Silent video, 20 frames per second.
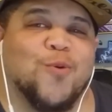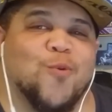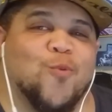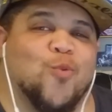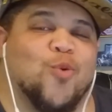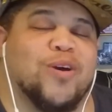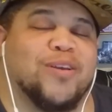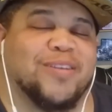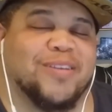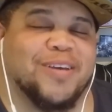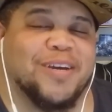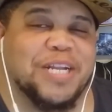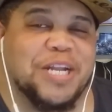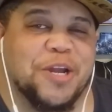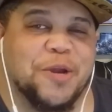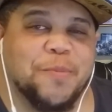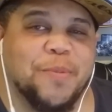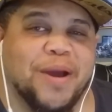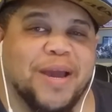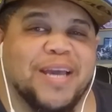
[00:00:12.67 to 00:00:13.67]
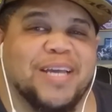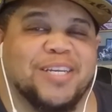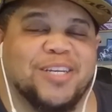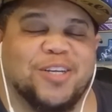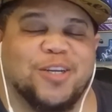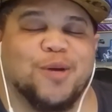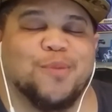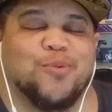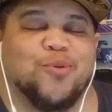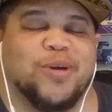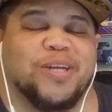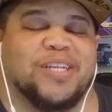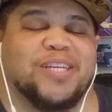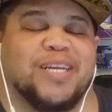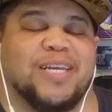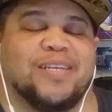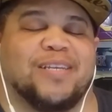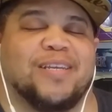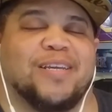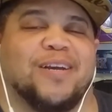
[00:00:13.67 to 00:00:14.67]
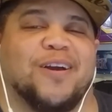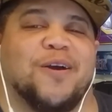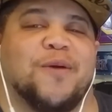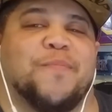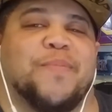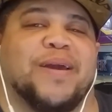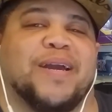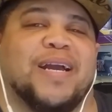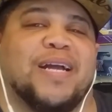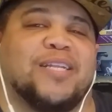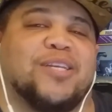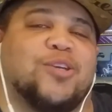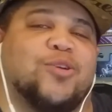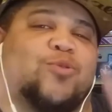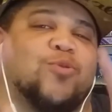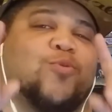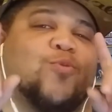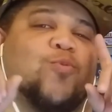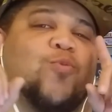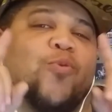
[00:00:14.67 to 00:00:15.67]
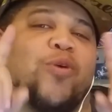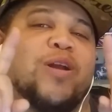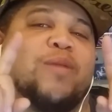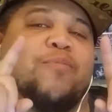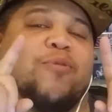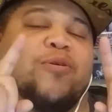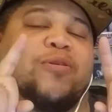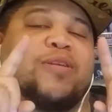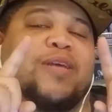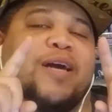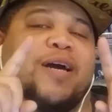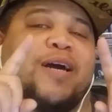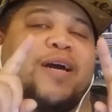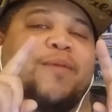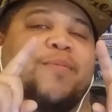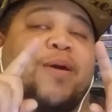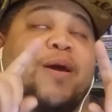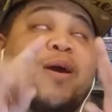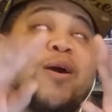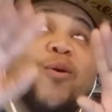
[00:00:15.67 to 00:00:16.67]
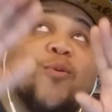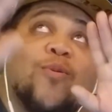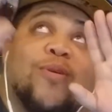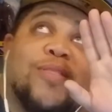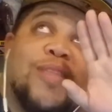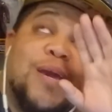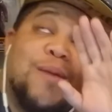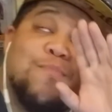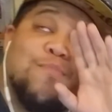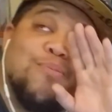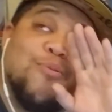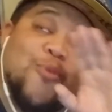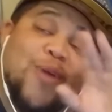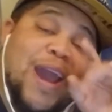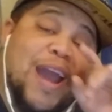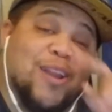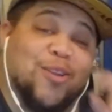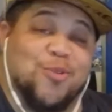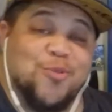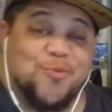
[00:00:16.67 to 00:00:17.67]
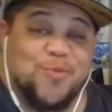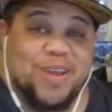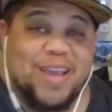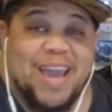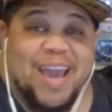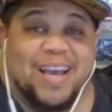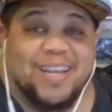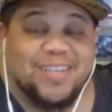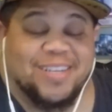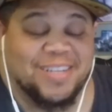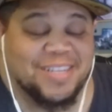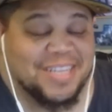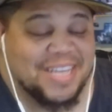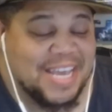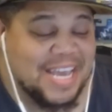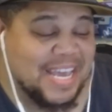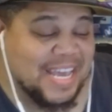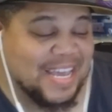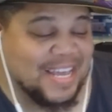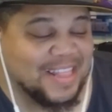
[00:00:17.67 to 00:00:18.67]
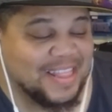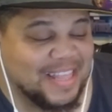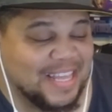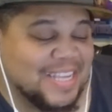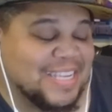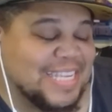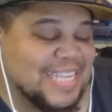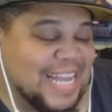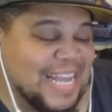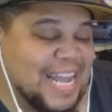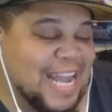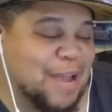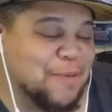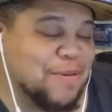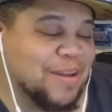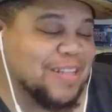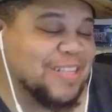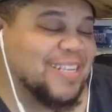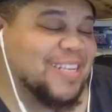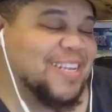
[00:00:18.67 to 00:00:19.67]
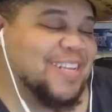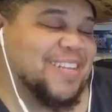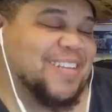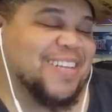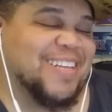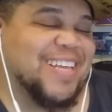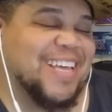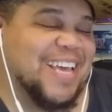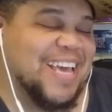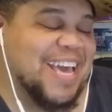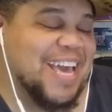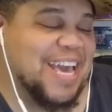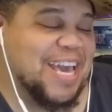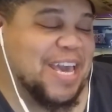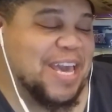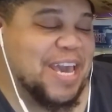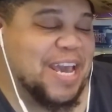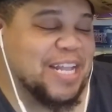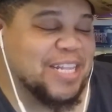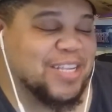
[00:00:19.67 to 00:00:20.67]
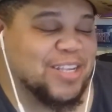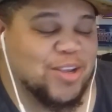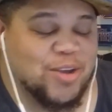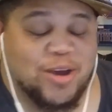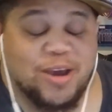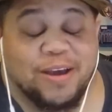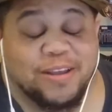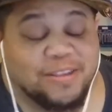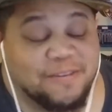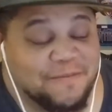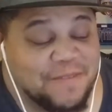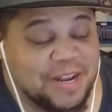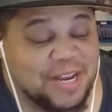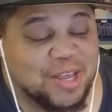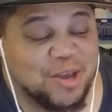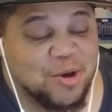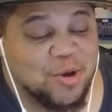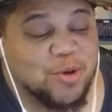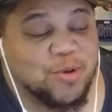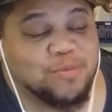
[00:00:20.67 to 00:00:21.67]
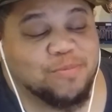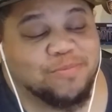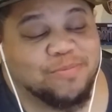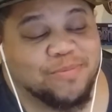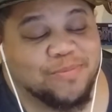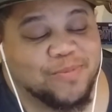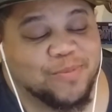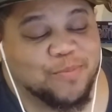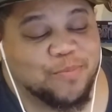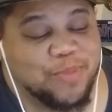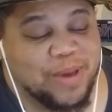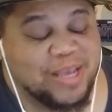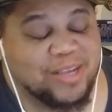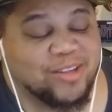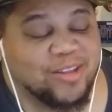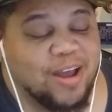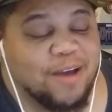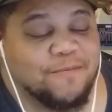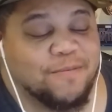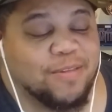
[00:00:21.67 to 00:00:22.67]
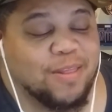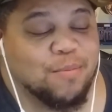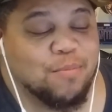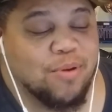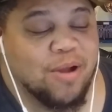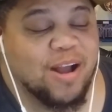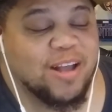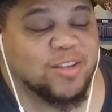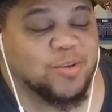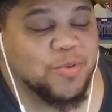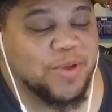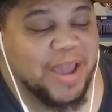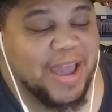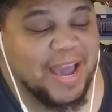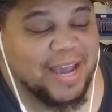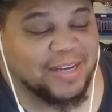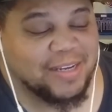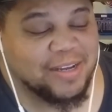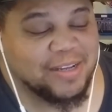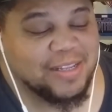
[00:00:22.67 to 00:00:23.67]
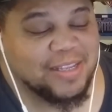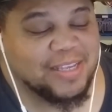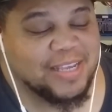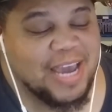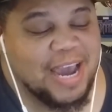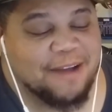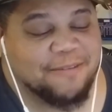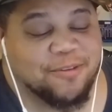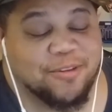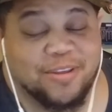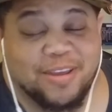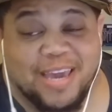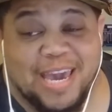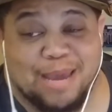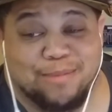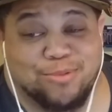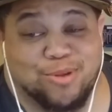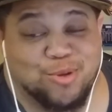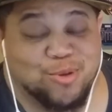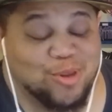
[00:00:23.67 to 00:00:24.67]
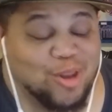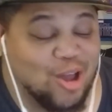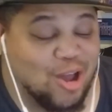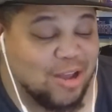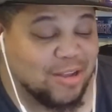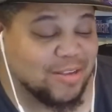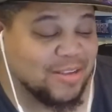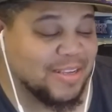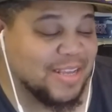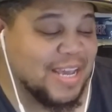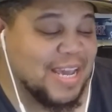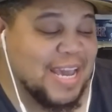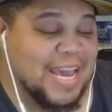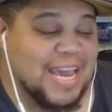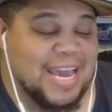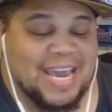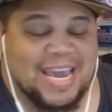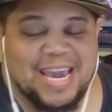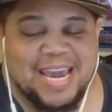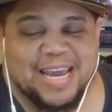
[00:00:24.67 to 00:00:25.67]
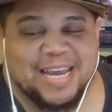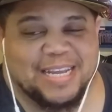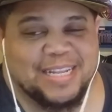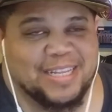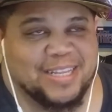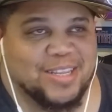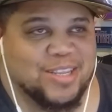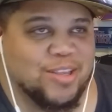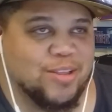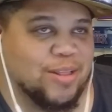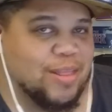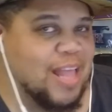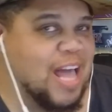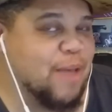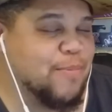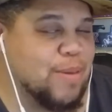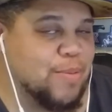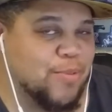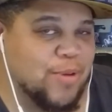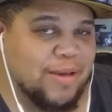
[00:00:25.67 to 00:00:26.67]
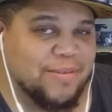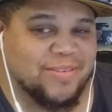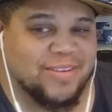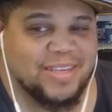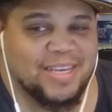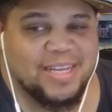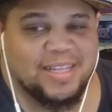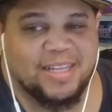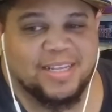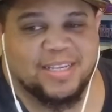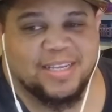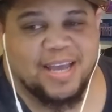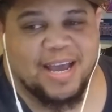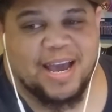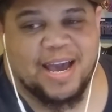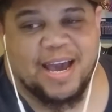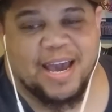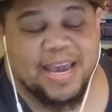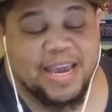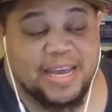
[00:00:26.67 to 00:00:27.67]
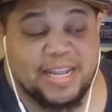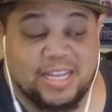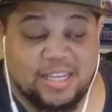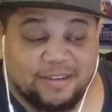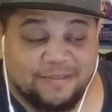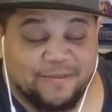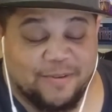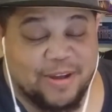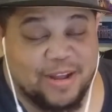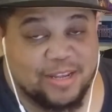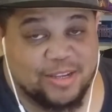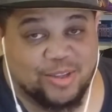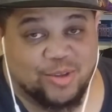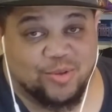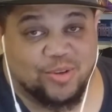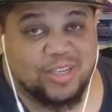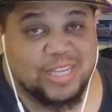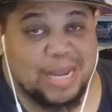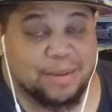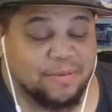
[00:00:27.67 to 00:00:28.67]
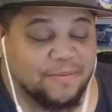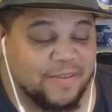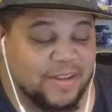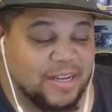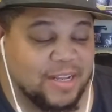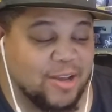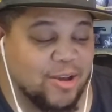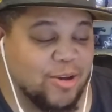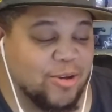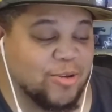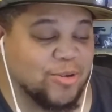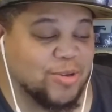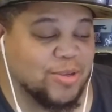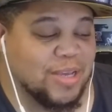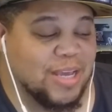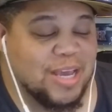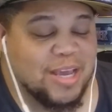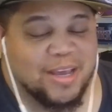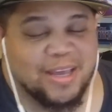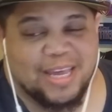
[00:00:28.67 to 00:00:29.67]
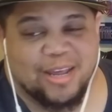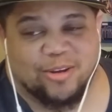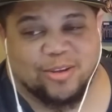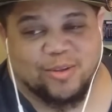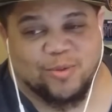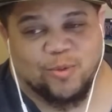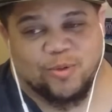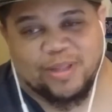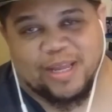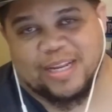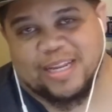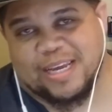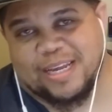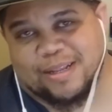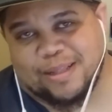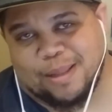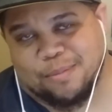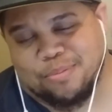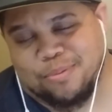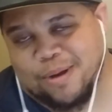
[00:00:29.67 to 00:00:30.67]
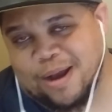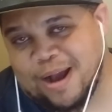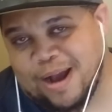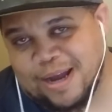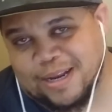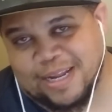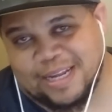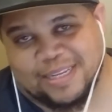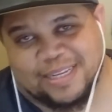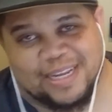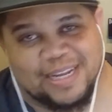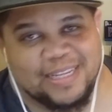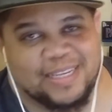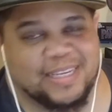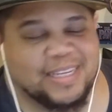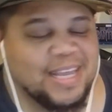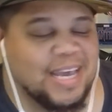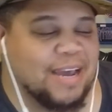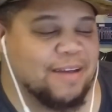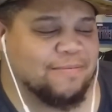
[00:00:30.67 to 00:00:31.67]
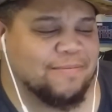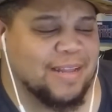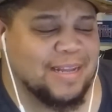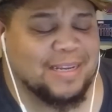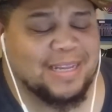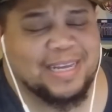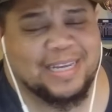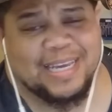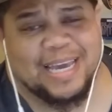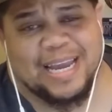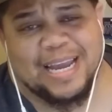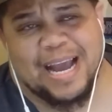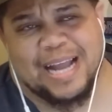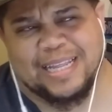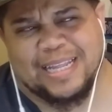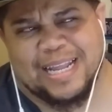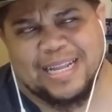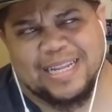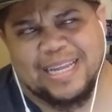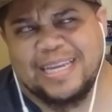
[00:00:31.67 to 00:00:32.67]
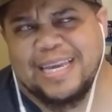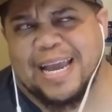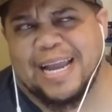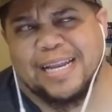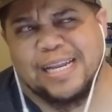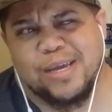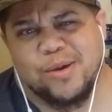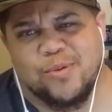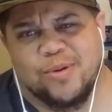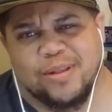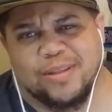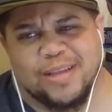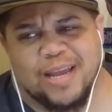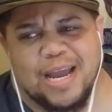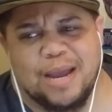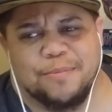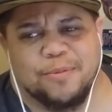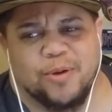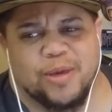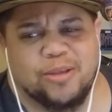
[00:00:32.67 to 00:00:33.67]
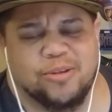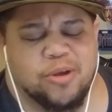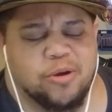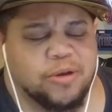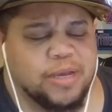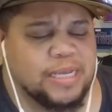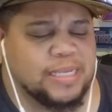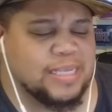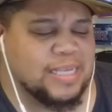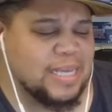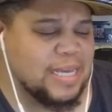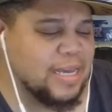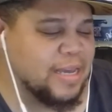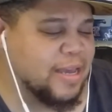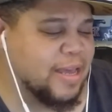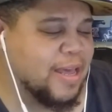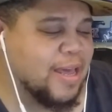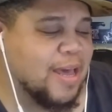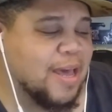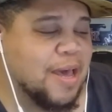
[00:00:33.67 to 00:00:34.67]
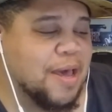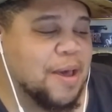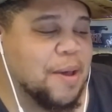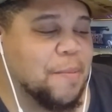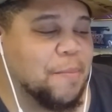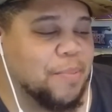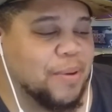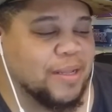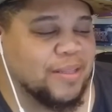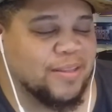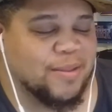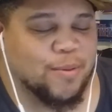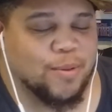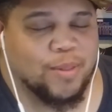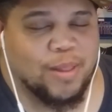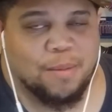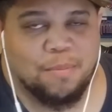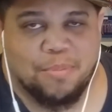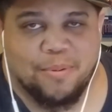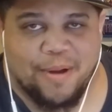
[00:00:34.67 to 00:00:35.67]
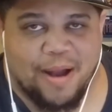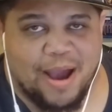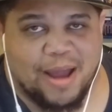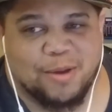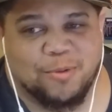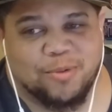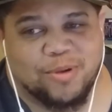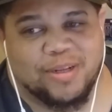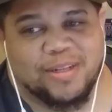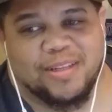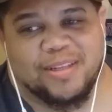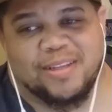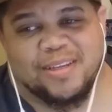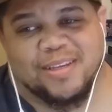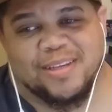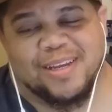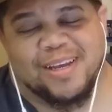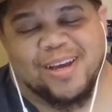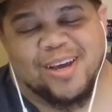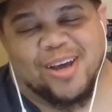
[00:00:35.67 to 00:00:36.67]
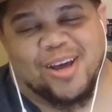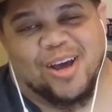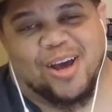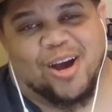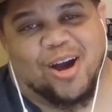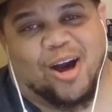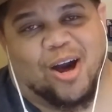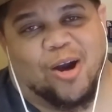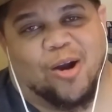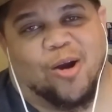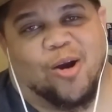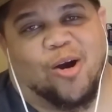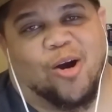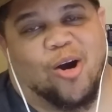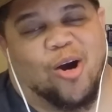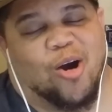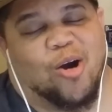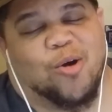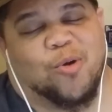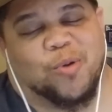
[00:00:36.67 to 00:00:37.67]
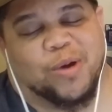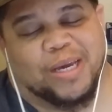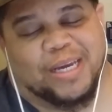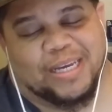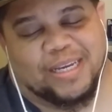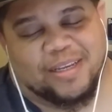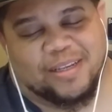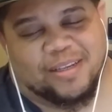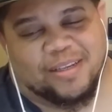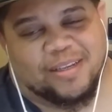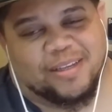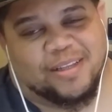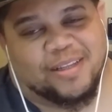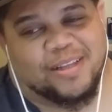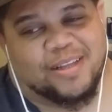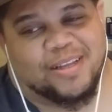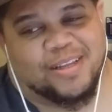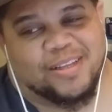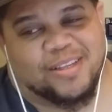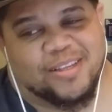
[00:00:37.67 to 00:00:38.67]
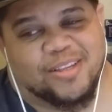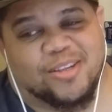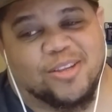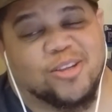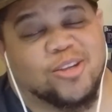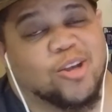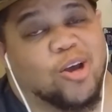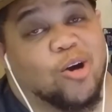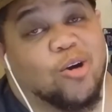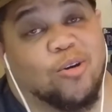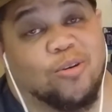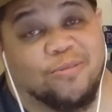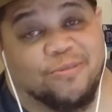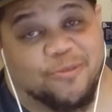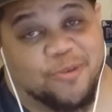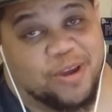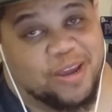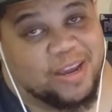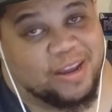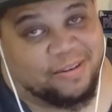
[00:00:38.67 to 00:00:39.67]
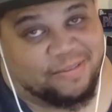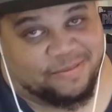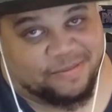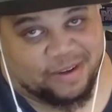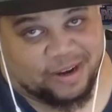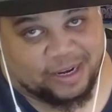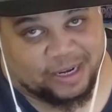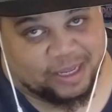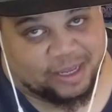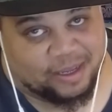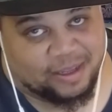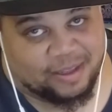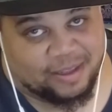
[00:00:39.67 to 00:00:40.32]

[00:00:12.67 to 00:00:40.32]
What's good, everybody? It's your boy Jason. Come back at you one more time with a brand new reaction, and this time it's a video based off of LeBron's reactions after the Game 2 loss. And a lot of people have seen this guy and his friends do these type of videos. They did LeBron, they did Steph, they did I think they did KD one time when he was OKC, but the LeBron ones are always so freaking funny.